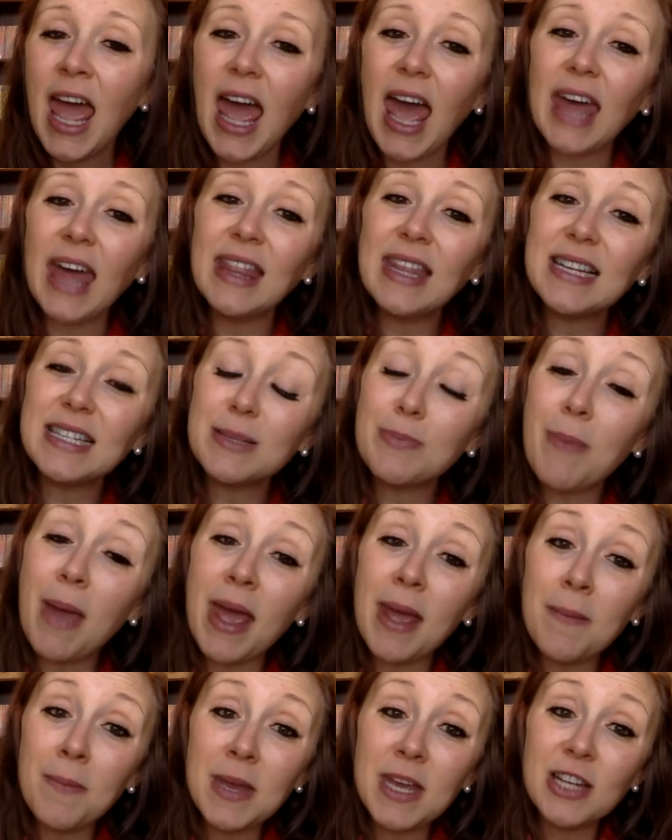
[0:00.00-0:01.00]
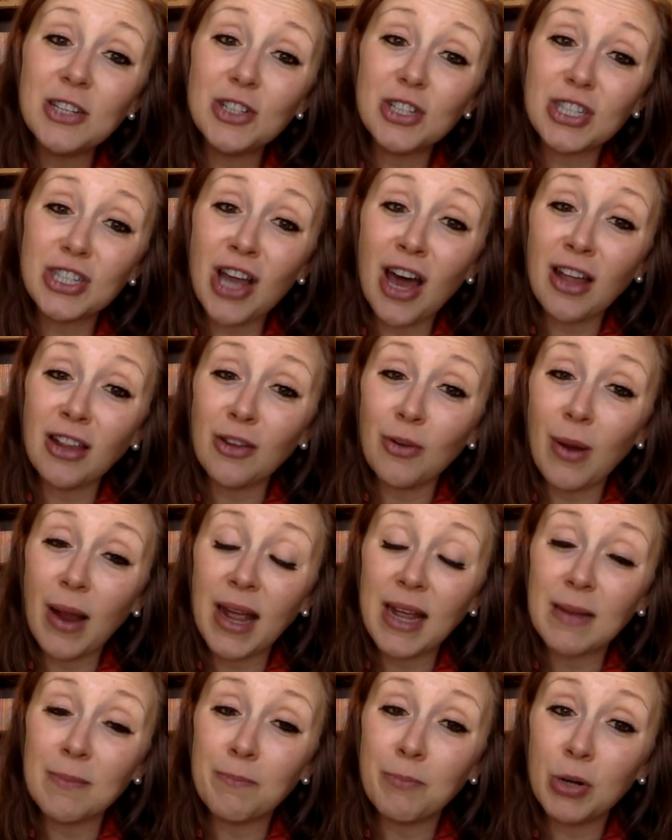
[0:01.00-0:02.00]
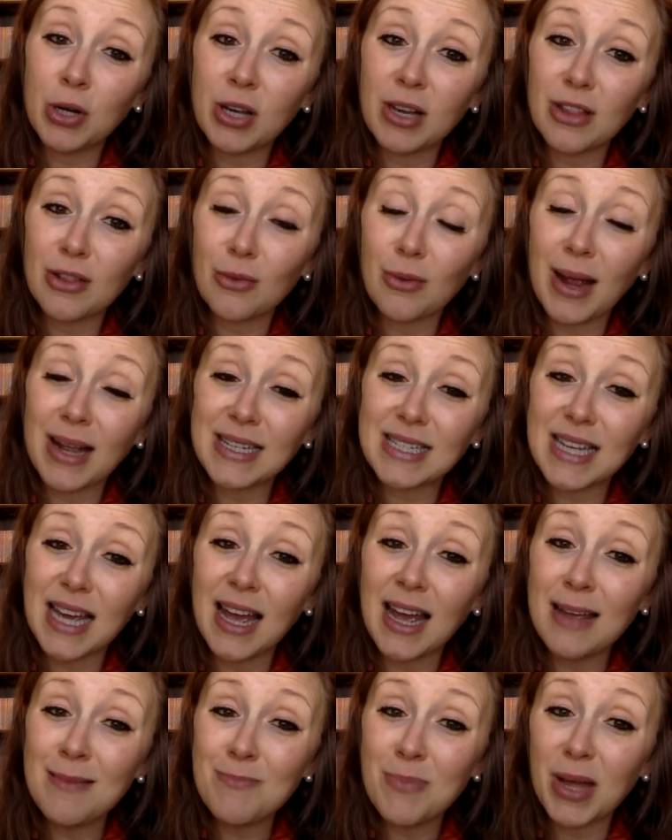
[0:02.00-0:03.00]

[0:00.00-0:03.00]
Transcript: and this may be just not the right book at the right time,